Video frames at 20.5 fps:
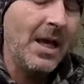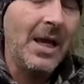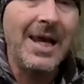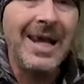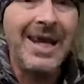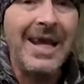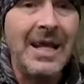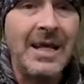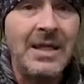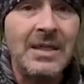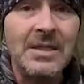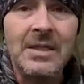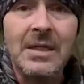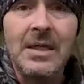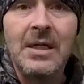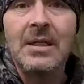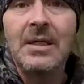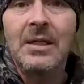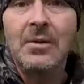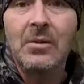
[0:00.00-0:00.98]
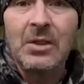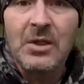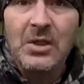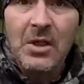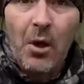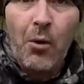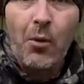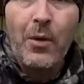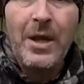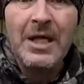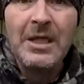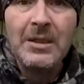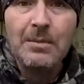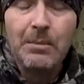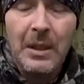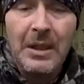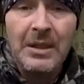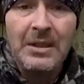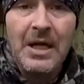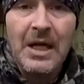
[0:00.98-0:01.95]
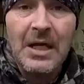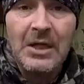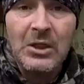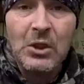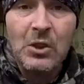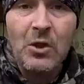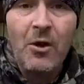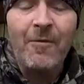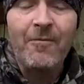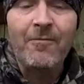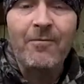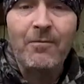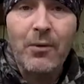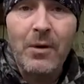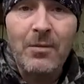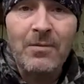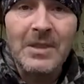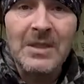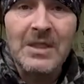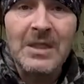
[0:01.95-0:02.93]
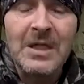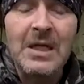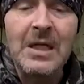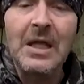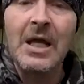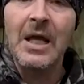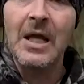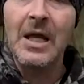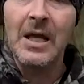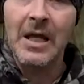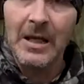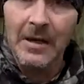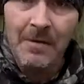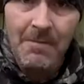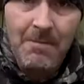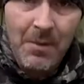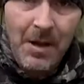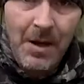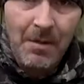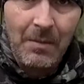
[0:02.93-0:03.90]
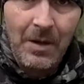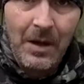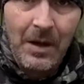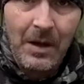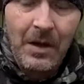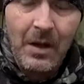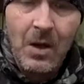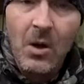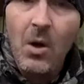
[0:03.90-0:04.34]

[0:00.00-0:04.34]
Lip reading: and there is no expectation of privacy in public.